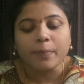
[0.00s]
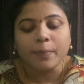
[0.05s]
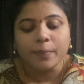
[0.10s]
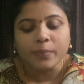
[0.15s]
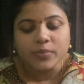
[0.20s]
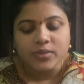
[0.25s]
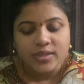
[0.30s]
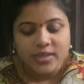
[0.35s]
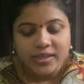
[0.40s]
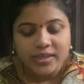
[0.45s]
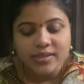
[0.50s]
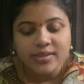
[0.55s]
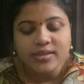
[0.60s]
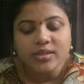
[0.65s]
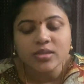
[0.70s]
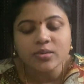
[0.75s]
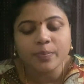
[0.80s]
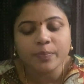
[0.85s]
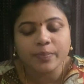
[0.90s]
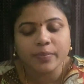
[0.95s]

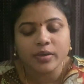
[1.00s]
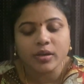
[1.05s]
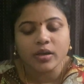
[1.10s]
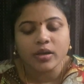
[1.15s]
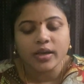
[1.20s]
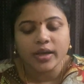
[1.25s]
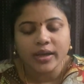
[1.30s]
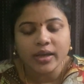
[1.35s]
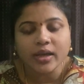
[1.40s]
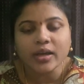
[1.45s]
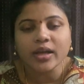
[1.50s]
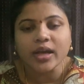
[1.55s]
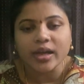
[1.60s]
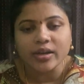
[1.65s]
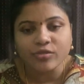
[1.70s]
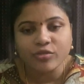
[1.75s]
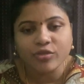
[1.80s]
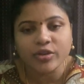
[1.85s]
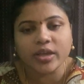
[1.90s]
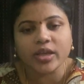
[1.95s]
Citizen in a
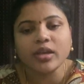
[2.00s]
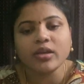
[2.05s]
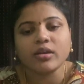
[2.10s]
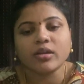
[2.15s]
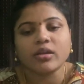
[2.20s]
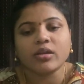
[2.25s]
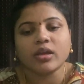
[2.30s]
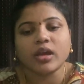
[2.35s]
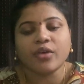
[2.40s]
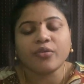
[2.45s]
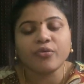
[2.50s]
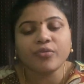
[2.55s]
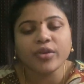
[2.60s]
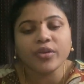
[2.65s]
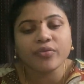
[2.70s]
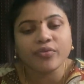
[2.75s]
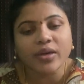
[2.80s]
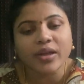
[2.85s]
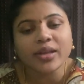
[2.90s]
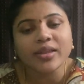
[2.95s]
country,
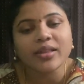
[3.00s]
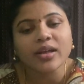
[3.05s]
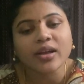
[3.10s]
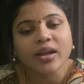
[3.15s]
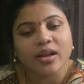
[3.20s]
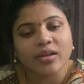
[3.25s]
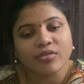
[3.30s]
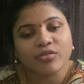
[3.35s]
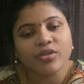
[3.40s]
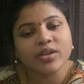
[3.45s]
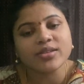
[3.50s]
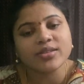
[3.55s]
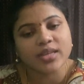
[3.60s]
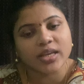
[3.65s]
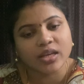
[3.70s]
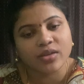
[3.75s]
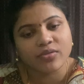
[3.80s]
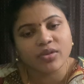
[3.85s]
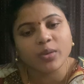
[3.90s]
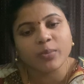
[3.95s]
everyone in the country is
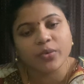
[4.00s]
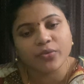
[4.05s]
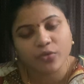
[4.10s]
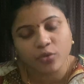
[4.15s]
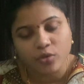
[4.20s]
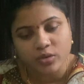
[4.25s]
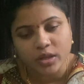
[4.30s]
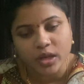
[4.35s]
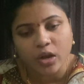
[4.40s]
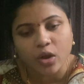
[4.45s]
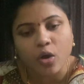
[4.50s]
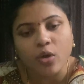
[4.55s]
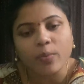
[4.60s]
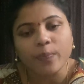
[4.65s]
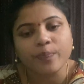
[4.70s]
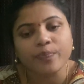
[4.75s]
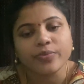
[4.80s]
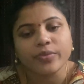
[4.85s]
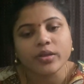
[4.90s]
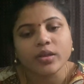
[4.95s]
equal before the law.
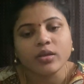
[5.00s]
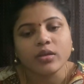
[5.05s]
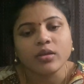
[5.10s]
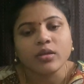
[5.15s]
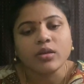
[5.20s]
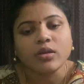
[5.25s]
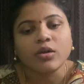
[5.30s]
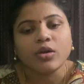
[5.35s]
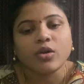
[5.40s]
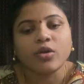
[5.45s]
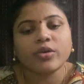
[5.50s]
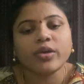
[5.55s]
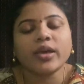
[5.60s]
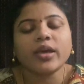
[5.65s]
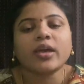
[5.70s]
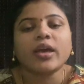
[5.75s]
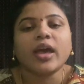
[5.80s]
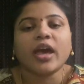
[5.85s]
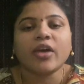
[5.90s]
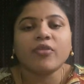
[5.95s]

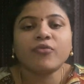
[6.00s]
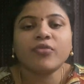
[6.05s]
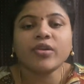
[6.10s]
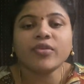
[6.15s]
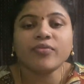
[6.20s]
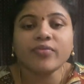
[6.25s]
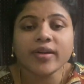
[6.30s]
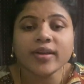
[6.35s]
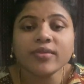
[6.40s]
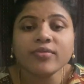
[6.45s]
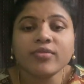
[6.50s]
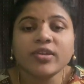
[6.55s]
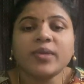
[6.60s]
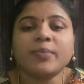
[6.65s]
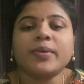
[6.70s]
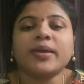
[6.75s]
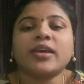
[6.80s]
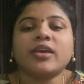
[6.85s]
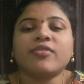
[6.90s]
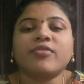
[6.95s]
Okay, everyone will
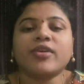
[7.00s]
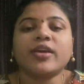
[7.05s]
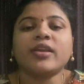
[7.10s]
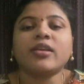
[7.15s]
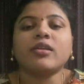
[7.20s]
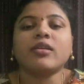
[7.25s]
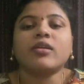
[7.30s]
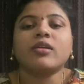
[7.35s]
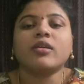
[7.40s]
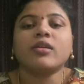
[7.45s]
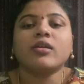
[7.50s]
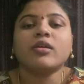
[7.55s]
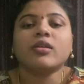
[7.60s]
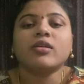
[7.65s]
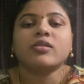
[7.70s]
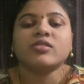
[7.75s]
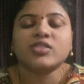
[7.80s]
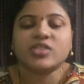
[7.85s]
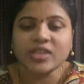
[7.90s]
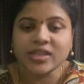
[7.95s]
be given
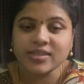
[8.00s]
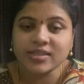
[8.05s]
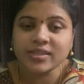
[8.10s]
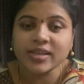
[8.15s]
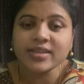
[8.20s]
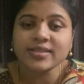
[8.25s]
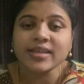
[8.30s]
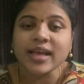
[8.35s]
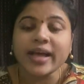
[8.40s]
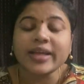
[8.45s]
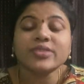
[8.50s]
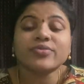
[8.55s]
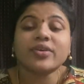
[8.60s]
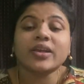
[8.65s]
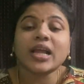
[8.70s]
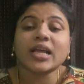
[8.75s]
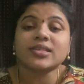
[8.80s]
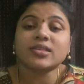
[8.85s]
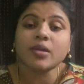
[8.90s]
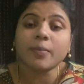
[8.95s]
justice as
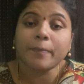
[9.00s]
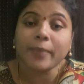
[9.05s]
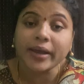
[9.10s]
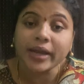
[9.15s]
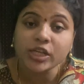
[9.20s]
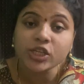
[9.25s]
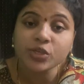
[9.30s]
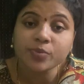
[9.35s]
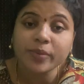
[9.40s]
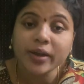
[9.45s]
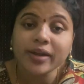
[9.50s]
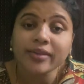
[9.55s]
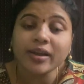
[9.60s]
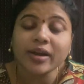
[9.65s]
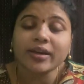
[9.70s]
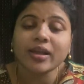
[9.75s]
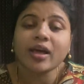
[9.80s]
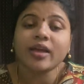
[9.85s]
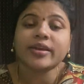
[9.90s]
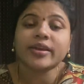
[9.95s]
well as the punishment
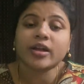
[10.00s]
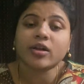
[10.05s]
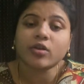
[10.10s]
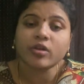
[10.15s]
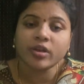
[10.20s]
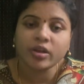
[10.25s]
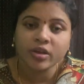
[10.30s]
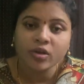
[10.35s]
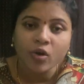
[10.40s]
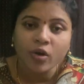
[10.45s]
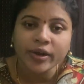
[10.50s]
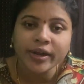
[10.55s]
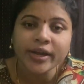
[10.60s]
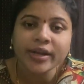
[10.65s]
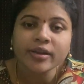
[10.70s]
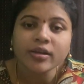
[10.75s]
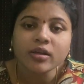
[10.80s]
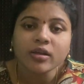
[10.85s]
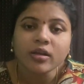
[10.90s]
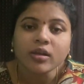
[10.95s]
that are
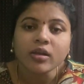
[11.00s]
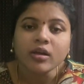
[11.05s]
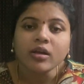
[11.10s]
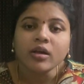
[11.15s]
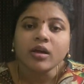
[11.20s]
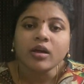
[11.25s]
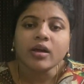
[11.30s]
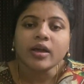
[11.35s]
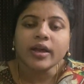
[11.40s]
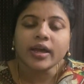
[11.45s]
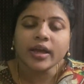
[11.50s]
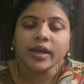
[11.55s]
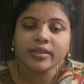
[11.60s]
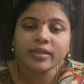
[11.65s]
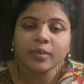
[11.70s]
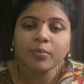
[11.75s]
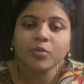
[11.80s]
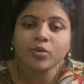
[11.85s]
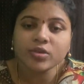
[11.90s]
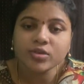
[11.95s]
recorded in
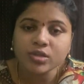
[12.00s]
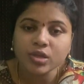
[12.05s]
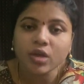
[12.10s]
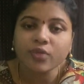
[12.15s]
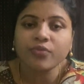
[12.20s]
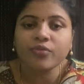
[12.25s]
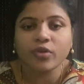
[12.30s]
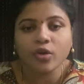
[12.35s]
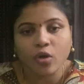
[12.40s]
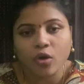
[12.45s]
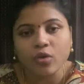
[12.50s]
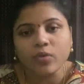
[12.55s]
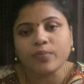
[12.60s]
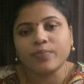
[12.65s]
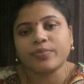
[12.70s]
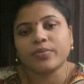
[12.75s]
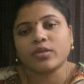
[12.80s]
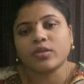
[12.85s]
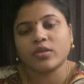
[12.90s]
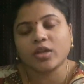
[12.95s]
the books of law,
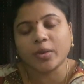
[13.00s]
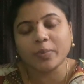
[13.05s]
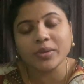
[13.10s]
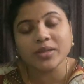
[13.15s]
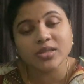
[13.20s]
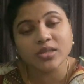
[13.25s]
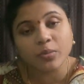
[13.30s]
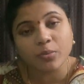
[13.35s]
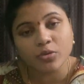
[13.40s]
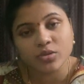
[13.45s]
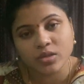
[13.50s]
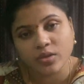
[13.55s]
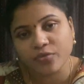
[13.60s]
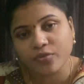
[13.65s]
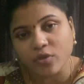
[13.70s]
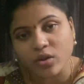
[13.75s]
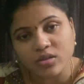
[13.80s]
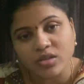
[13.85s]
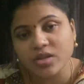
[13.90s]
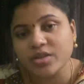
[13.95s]
that means the books of
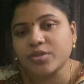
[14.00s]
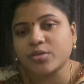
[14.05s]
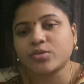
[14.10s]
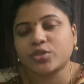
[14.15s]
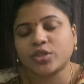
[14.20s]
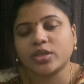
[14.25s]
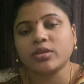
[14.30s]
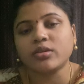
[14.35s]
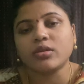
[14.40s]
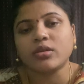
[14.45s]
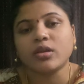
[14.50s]
constitution.